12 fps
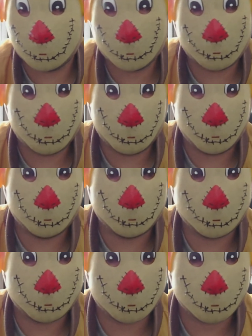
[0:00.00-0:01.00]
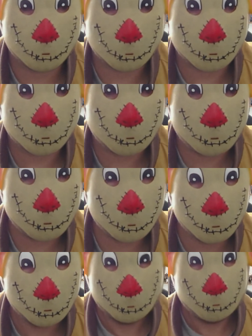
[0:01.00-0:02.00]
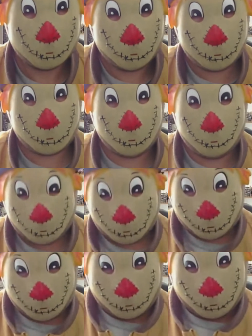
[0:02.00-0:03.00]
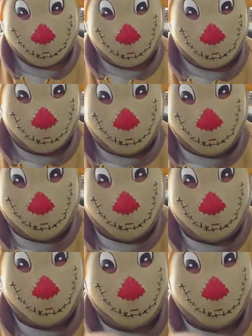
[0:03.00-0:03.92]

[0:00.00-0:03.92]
Um, yeah, the inside doesn't look bad, eh?